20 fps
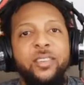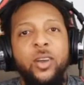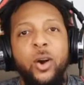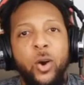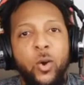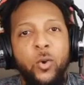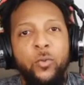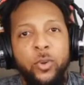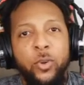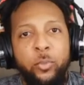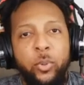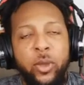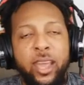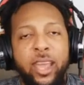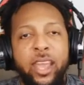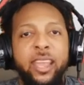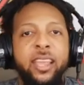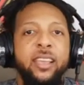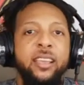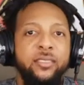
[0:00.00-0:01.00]

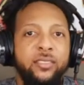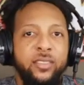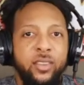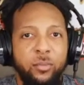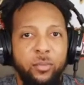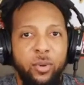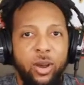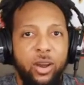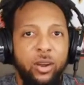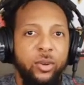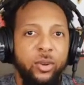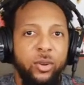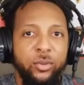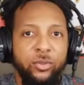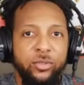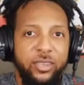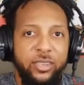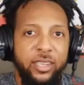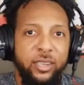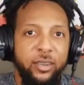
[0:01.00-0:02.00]
overpay is
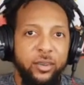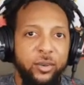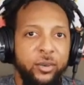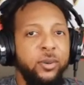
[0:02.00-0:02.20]
tomorrow's deal.